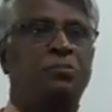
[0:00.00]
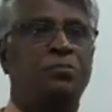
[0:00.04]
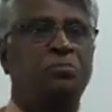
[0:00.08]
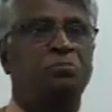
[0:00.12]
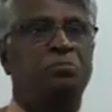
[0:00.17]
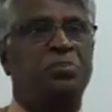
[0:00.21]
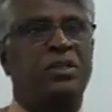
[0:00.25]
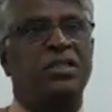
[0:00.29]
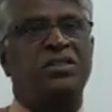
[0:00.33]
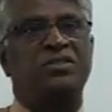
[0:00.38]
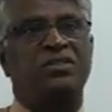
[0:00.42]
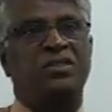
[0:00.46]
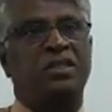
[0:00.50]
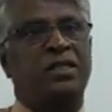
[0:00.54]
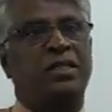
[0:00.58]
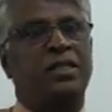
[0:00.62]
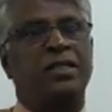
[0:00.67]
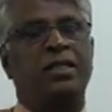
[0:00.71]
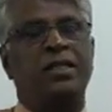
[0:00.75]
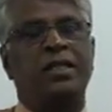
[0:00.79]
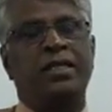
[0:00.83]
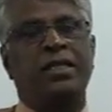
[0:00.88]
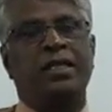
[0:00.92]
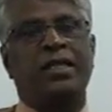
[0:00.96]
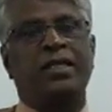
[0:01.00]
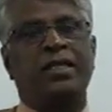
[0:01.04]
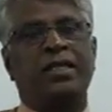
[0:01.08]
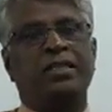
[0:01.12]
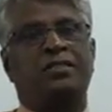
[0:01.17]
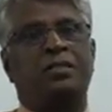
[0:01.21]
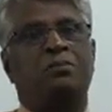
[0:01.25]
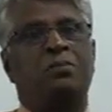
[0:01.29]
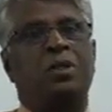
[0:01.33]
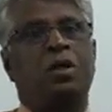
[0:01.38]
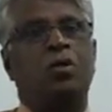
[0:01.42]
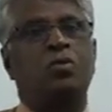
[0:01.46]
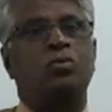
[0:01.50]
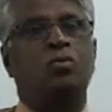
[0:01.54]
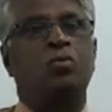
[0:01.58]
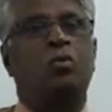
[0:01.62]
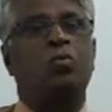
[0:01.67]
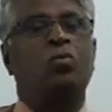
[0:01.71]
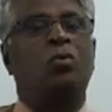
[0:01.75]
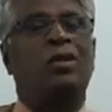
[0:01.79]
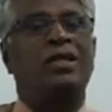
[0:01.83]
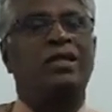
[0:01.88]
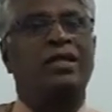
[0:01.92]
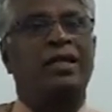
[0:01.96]
précis is about
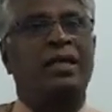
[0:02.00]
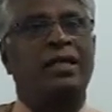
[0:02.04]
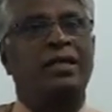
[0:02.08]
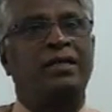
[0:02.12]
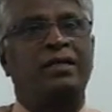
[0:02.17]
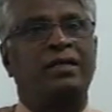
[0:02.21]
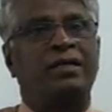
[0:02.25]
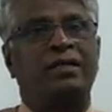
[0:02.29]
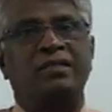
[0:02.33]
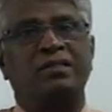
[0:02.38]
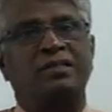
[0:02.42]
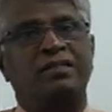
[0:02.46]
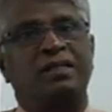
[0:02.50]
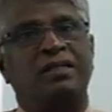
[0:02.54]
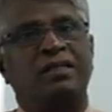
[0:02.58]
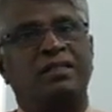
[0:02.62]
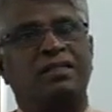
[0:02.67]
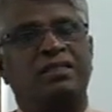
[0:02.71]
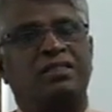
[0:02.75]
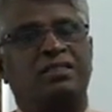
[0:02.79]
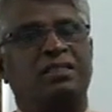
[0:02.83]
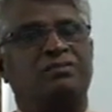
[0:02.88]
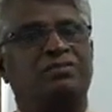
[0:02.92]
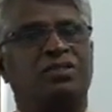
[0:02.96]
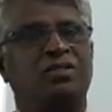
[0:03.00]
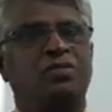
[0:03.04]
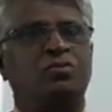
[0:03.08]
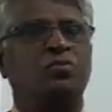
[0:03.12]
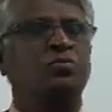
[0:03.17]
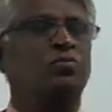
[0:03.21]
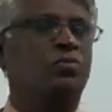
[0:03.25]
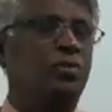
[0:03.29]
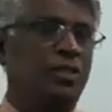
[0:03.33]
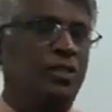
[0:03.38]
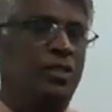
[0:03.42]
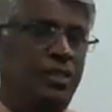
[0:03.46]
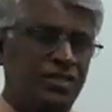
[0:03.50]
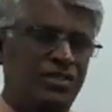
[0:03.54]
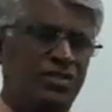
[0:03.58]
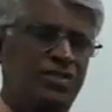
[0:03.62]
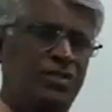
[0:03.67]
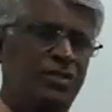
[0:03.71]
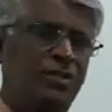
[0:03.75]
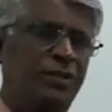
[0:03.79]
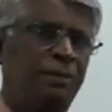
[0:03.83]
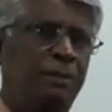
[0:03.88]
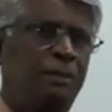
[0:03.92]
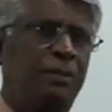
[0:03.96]
137 words.